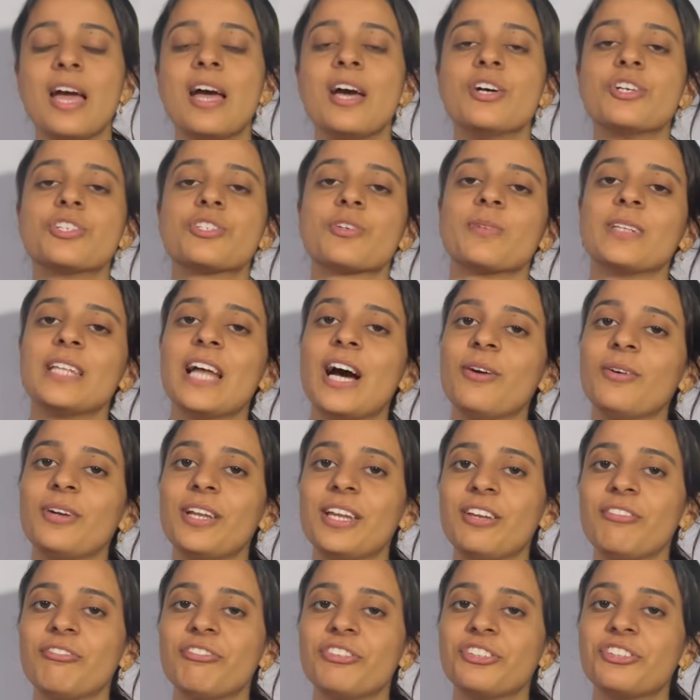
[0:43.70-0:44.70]
So without
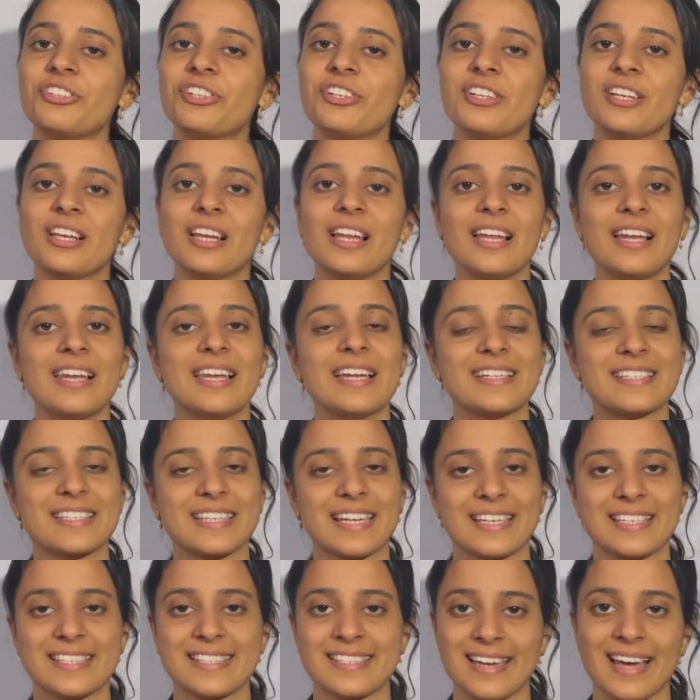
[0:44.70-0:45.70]
any further delay, let's
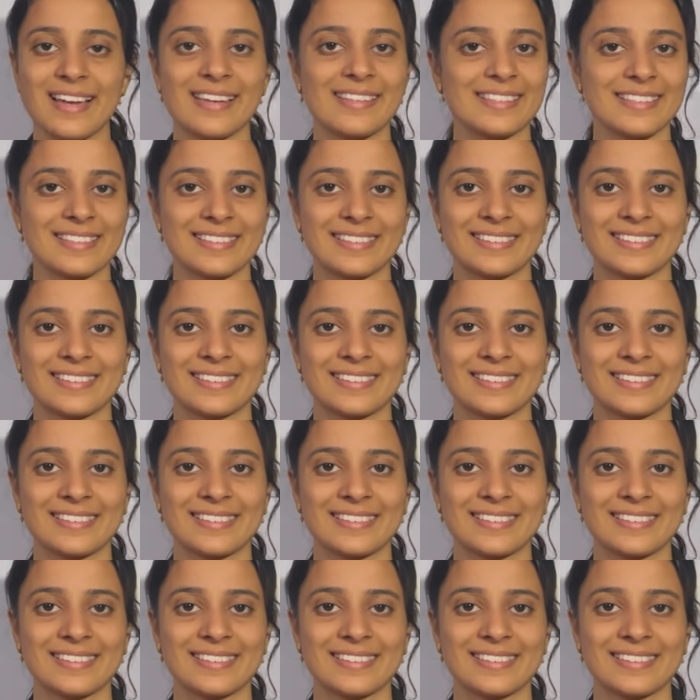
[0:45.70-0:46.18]
get started.